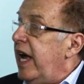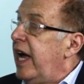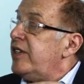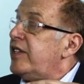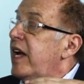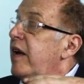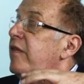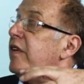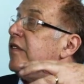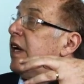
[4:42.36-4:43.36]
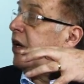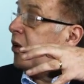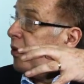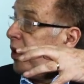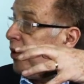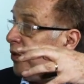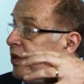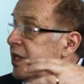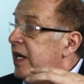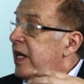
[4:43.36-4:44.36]
as everything
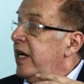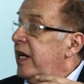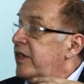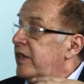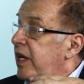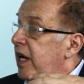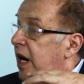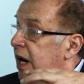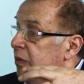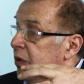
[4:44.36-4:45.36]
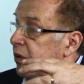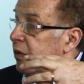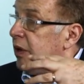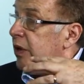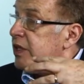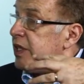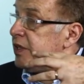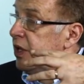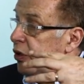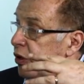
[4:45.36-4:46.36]
grows, as the eyeball grows,
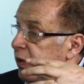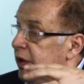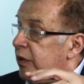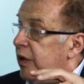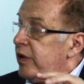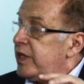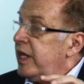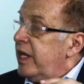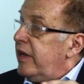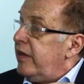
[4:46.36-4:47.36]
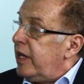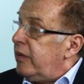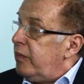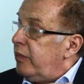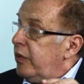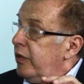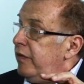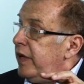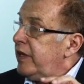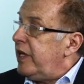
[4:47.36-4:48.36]
as the orbit grows, that
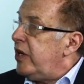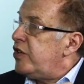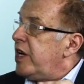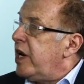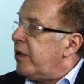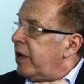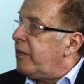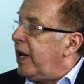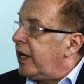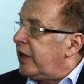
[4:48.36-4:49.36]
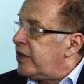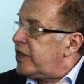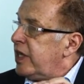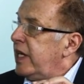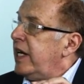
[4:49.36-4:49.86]
perfect engineering balance